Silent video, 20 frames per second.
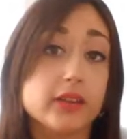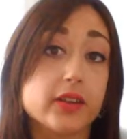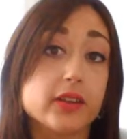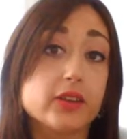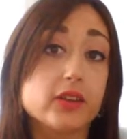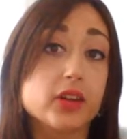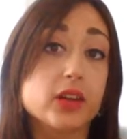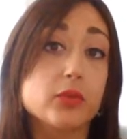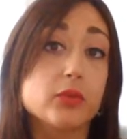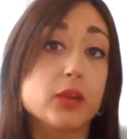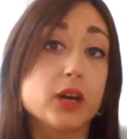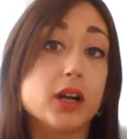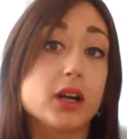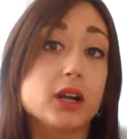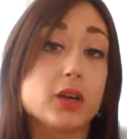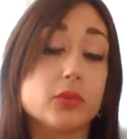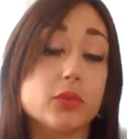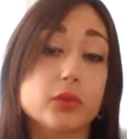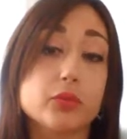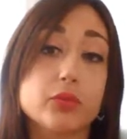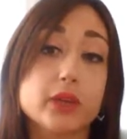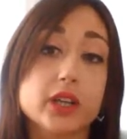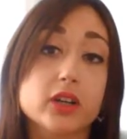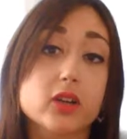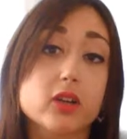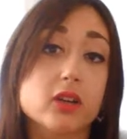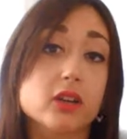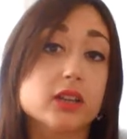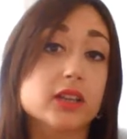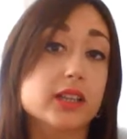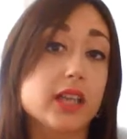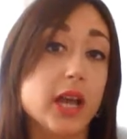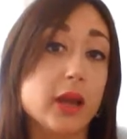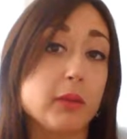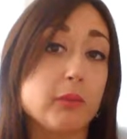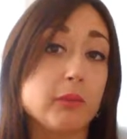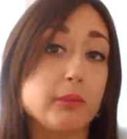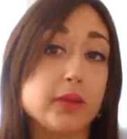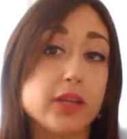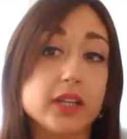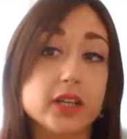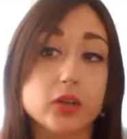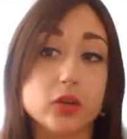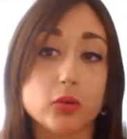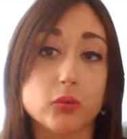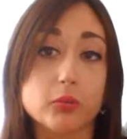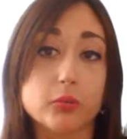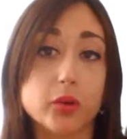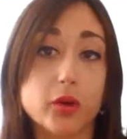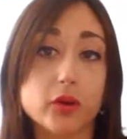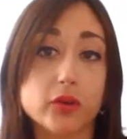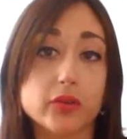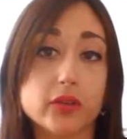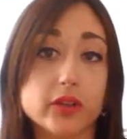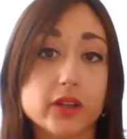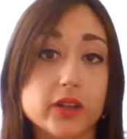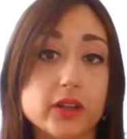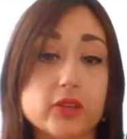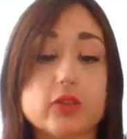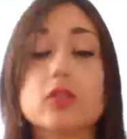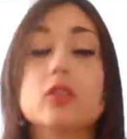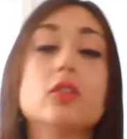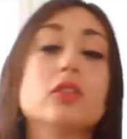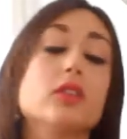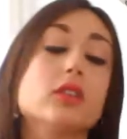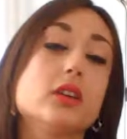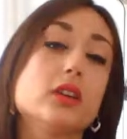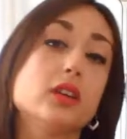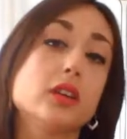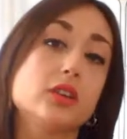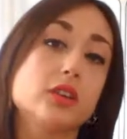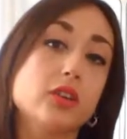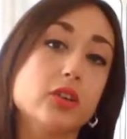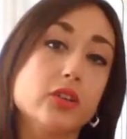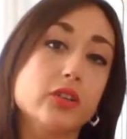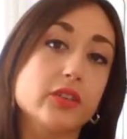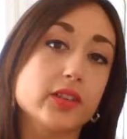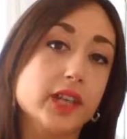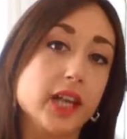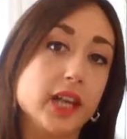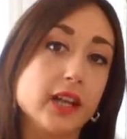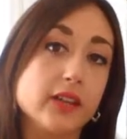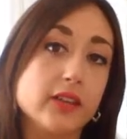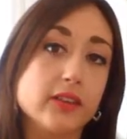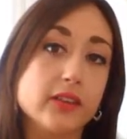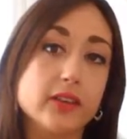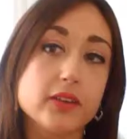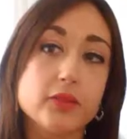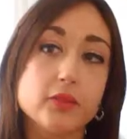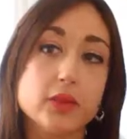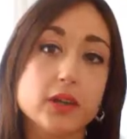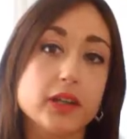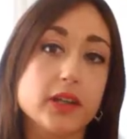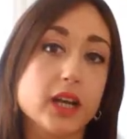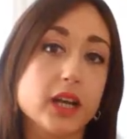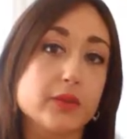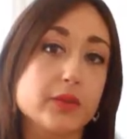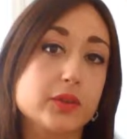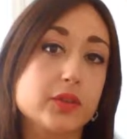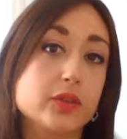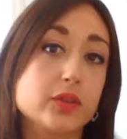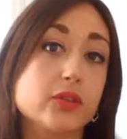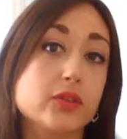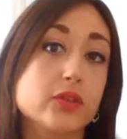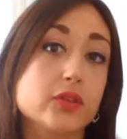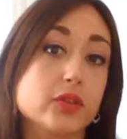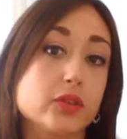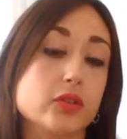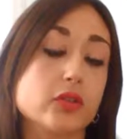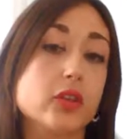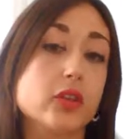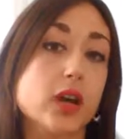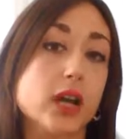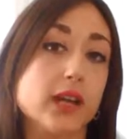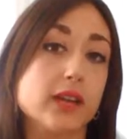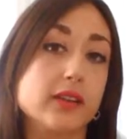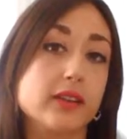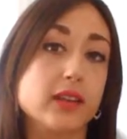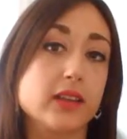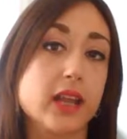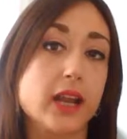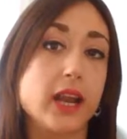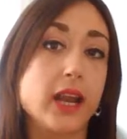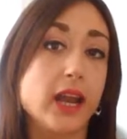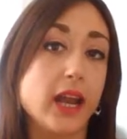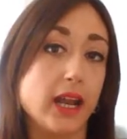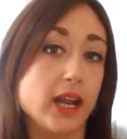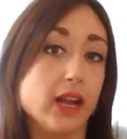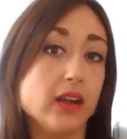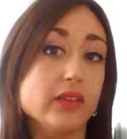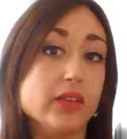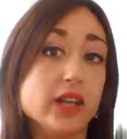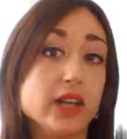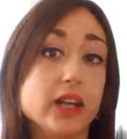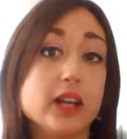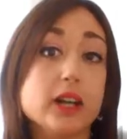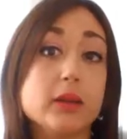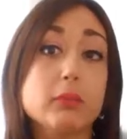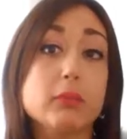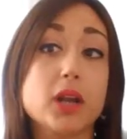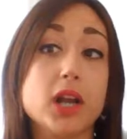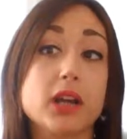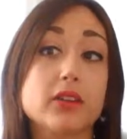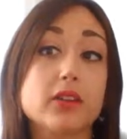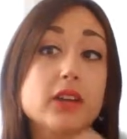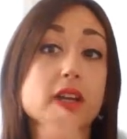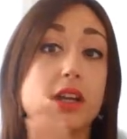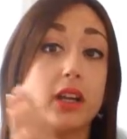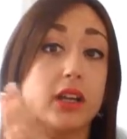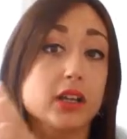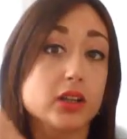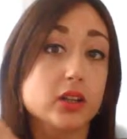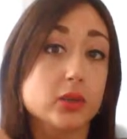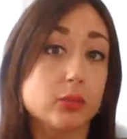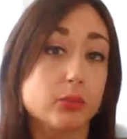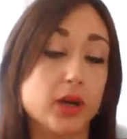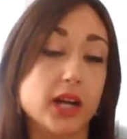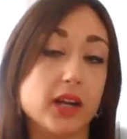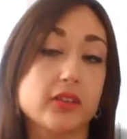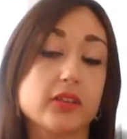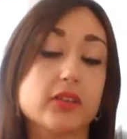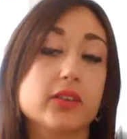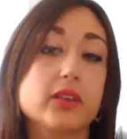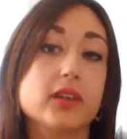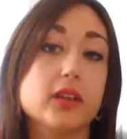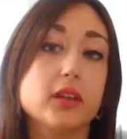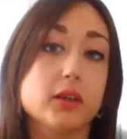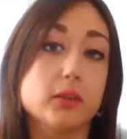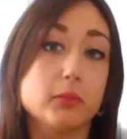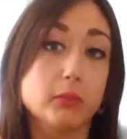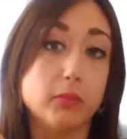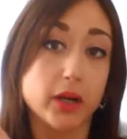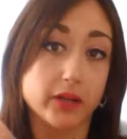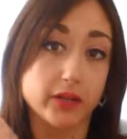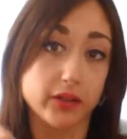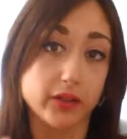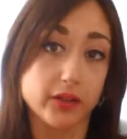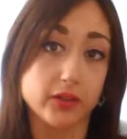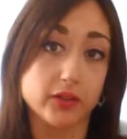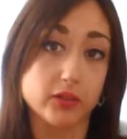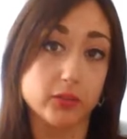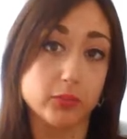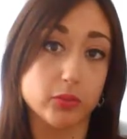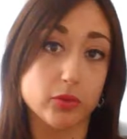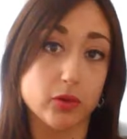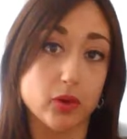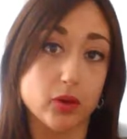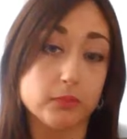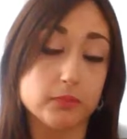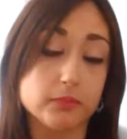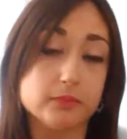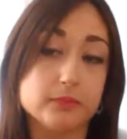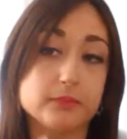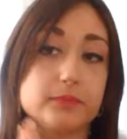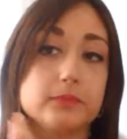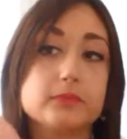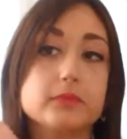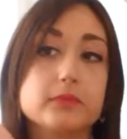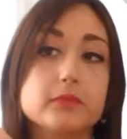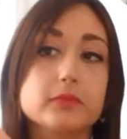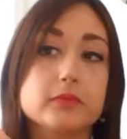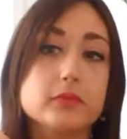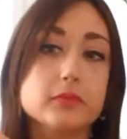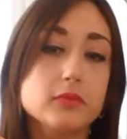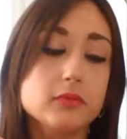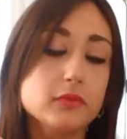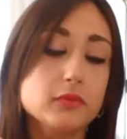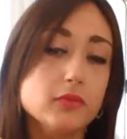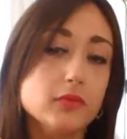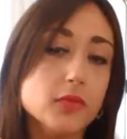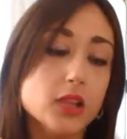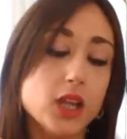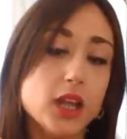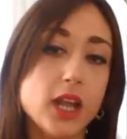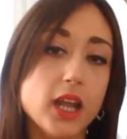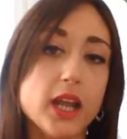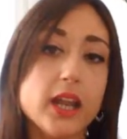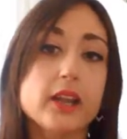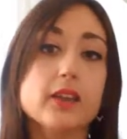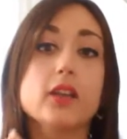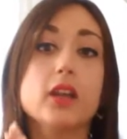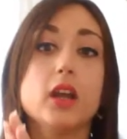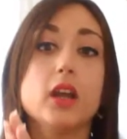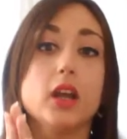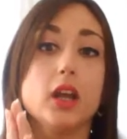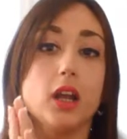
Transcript: actually one of what we call tempi composti. So those tenses where you have to use also essere and avere plus the past participle. And